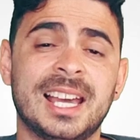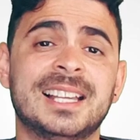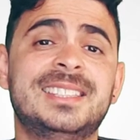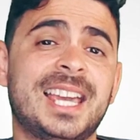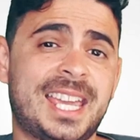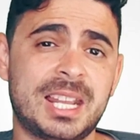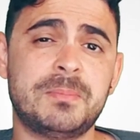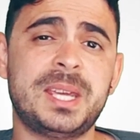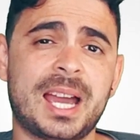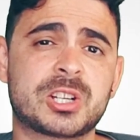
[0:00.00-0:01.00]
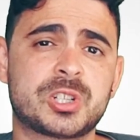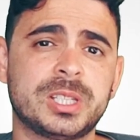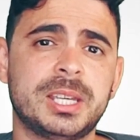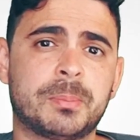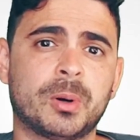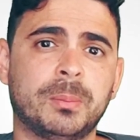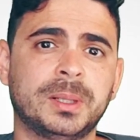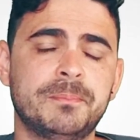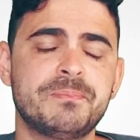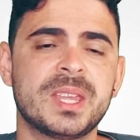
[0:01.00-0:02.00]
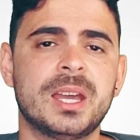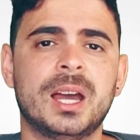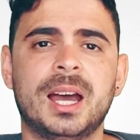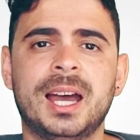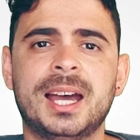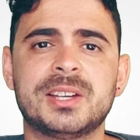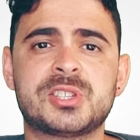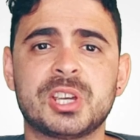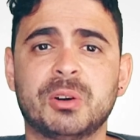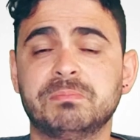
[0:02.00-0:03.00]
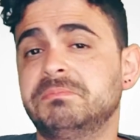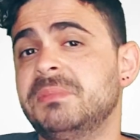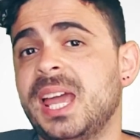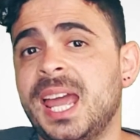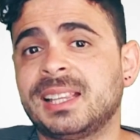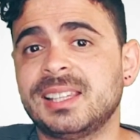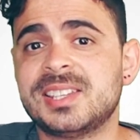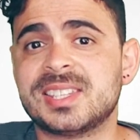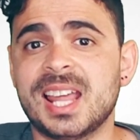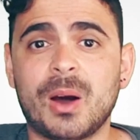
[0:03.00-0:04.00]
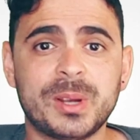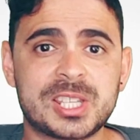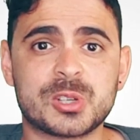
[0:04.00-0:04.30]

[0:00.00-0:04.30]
there can be actually a problem. So at least now it's